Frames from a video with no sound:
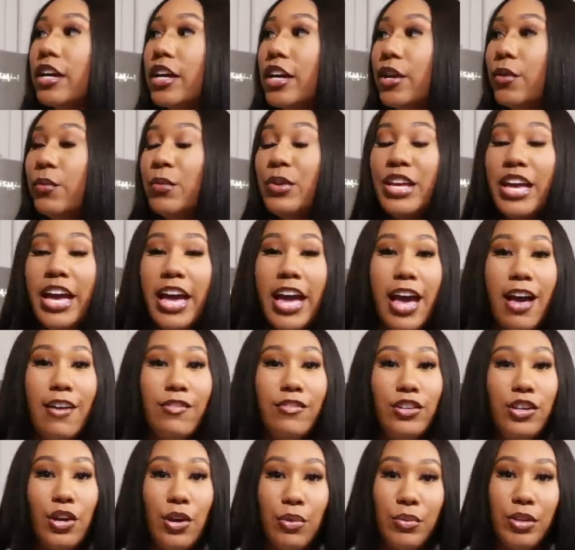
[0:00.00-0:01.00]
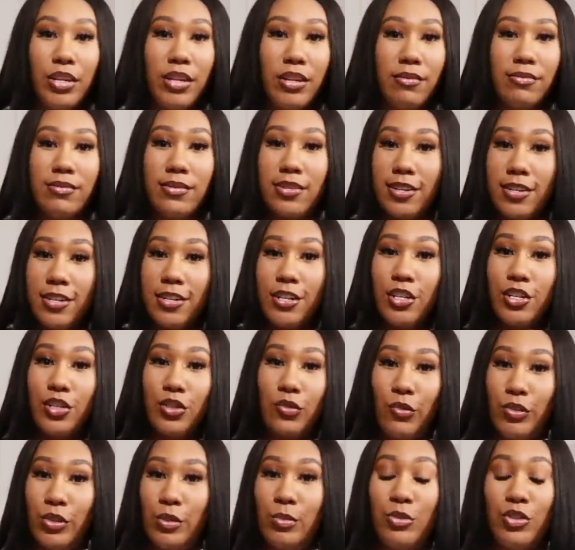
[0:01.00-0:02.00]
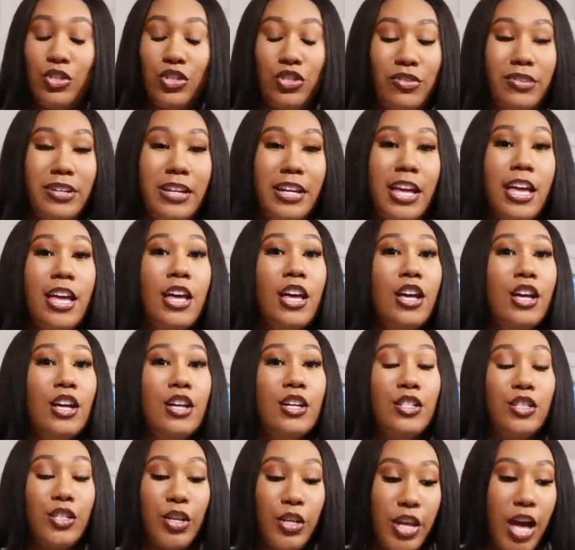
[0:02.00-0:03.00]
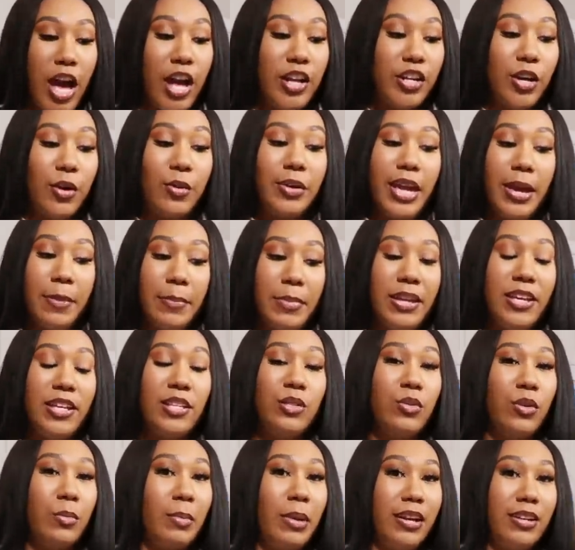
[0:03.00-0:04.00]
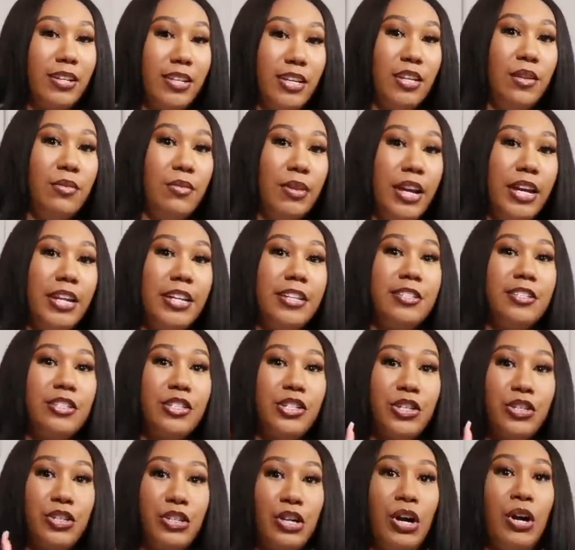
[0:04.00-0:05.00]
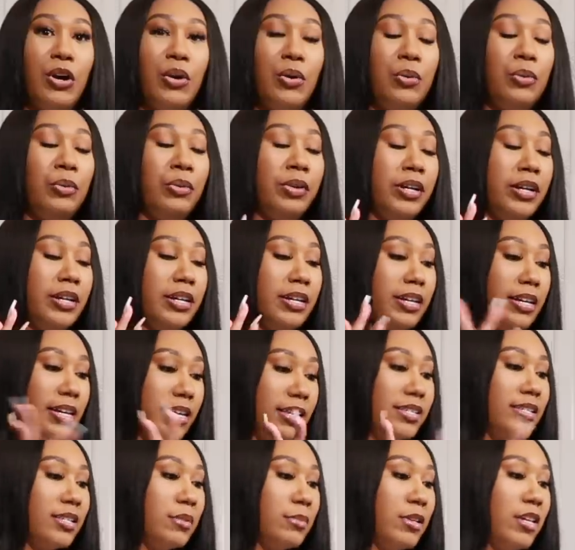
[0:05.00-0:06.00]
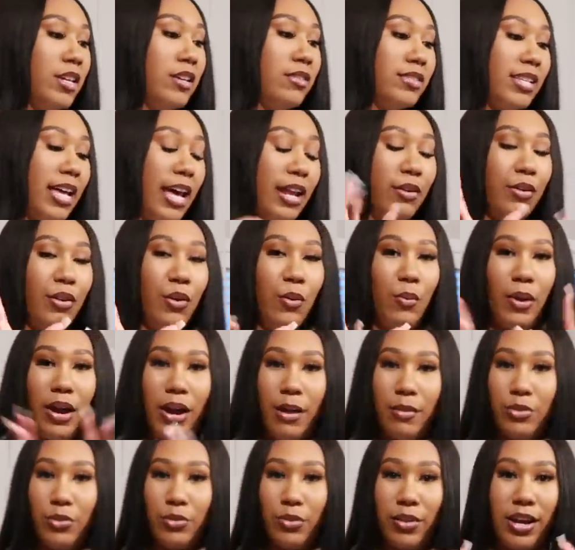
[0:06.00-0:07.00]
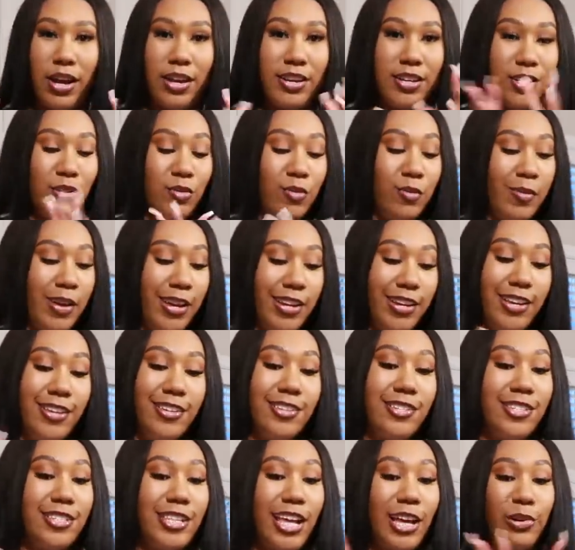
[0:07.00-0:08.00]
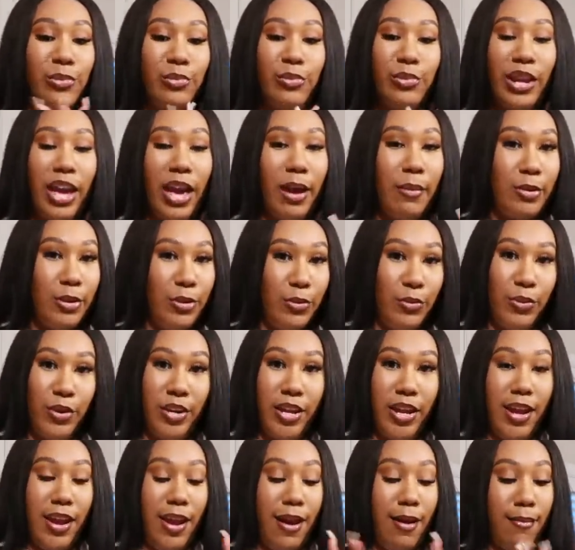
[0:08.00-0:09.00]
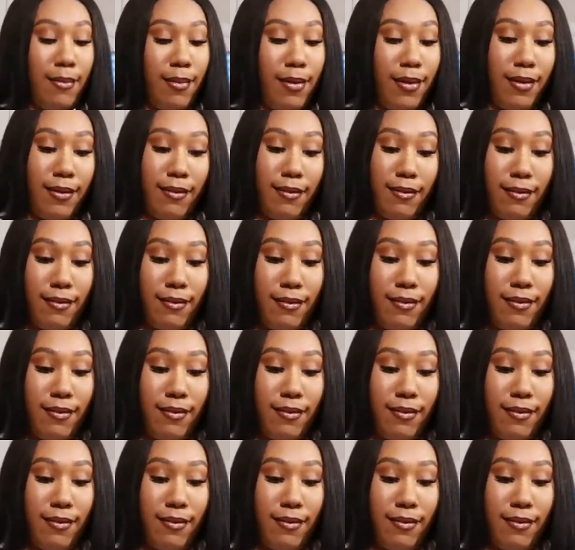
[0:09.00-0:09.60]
And we have no gifts under this Christmas tree. So y'all know what that means. We're about to get ready to go get some gifts. I don't know why I'm doing all this with my nails because I do not be doing that. All right.